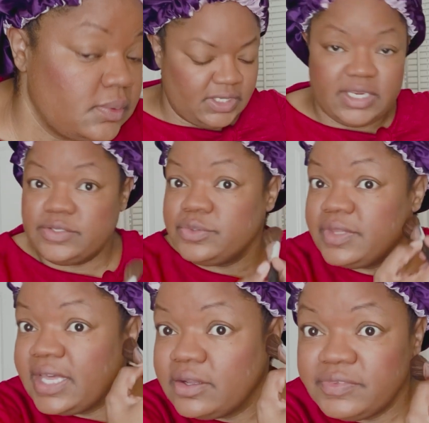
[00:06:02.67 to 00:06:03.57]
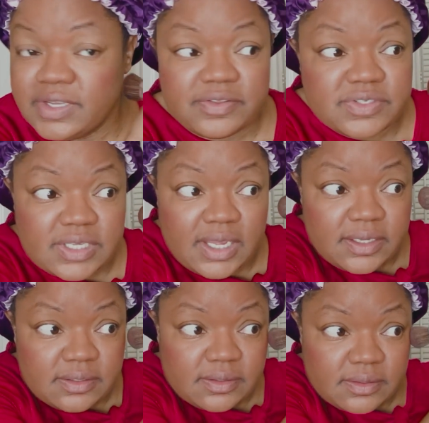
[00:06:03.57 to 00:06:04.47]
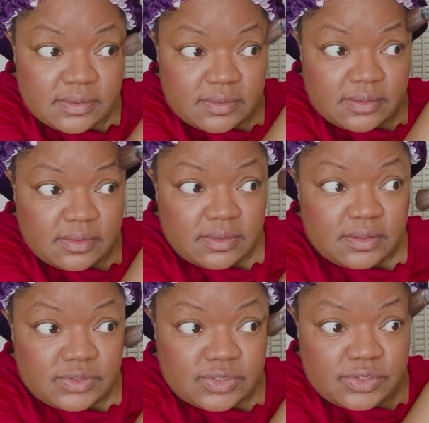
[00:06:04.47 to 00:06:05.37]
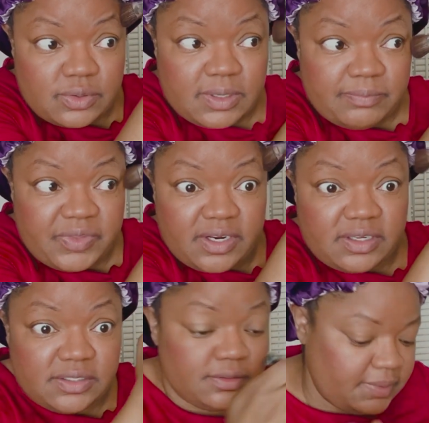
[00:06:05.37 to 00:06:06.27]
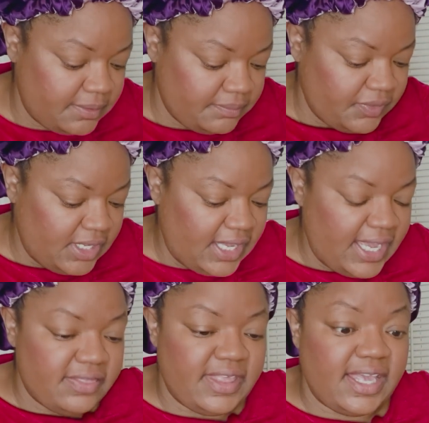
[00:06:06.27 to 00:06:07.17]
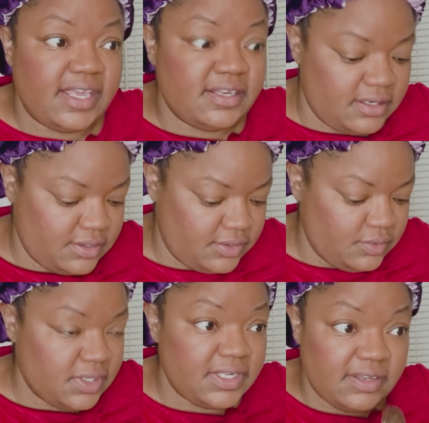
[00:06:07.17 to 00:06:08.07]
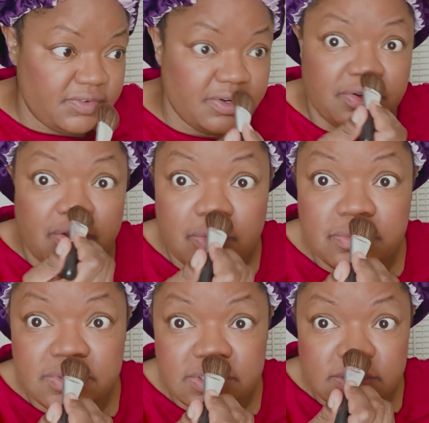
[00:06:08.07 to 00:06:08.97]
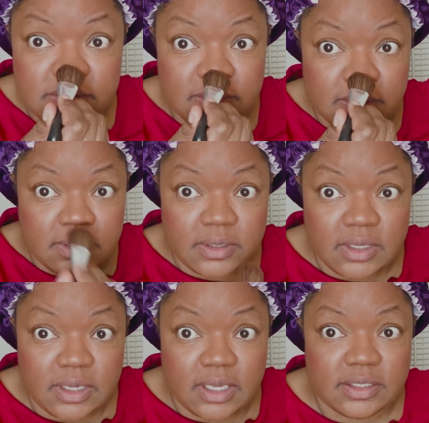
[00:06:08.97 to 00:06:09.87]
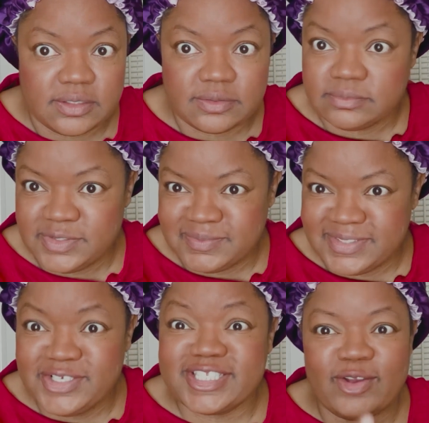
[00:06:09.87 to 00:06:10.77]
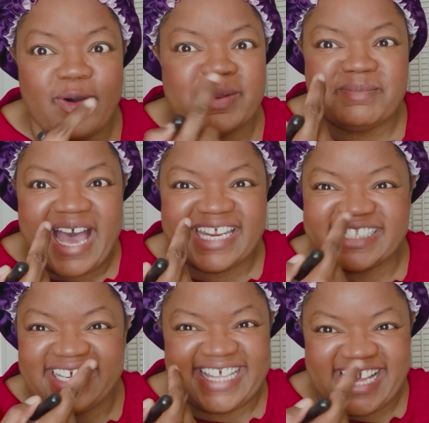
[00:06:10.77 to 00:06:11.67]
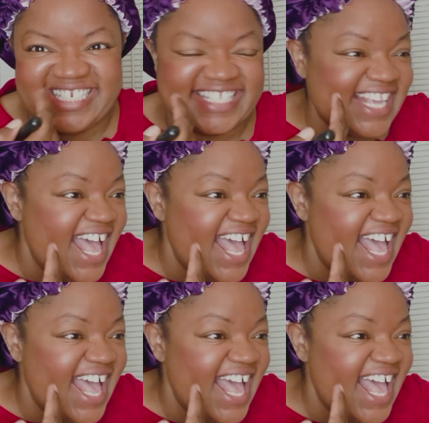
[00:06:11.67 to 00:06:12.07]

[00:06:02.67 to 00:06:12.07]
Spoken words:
And I do that on the other side. Just go up there a little bit. And then you can give your nose a little, you see, automatically that just